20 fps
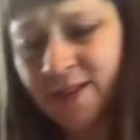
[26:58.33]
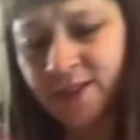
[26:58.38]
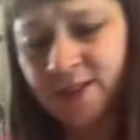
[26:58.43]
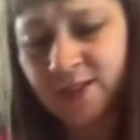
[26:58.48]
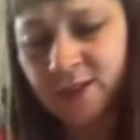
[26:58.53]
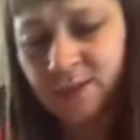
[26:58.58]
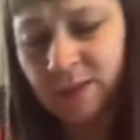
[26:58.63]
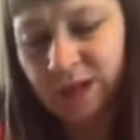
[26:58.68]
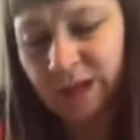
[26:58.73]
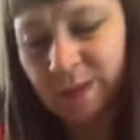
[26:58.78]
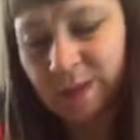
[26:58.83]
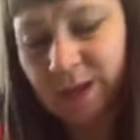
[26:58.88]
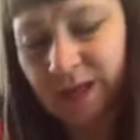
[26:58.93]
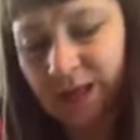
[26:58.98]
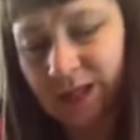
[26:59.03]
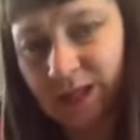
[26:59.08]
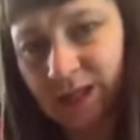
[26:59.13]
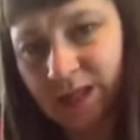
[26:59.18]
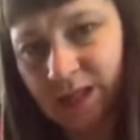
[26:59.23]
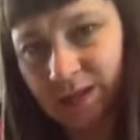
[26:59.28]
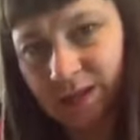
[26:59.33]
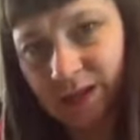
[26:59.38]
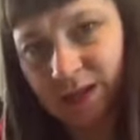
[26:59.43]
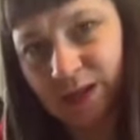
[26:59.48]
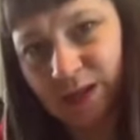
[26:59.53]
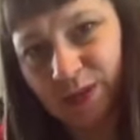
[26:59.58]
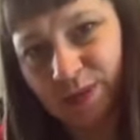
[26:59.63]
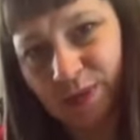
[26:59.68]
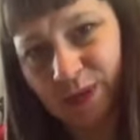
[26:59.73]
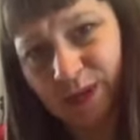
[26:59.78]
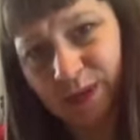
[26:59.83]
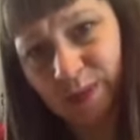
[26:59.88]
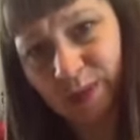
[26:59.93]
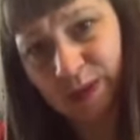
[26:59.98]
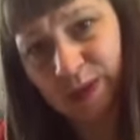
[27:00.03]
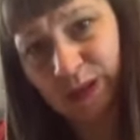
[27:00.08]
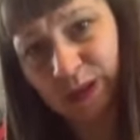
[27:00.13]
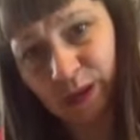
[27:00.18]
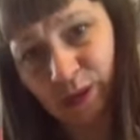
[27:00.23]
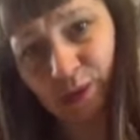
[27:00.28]
some of your pins doing this as well,
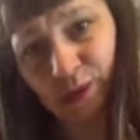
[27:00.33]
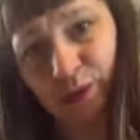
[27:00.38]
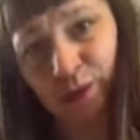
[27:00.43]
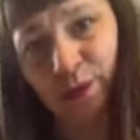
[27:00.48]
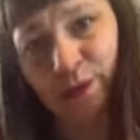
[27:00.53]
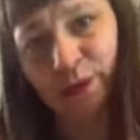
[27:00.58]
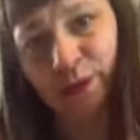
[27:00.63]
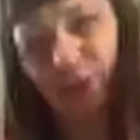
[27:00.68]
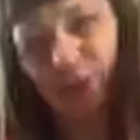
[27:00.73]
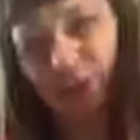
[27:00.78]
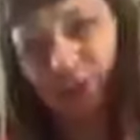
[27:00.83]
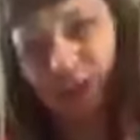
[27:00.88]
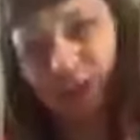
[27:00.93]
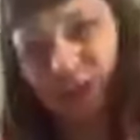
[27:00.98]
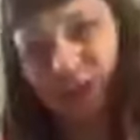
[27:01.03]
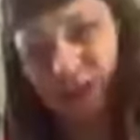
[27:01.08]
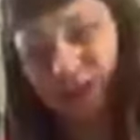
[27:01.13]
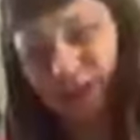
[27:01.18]
especially going through 4 layers of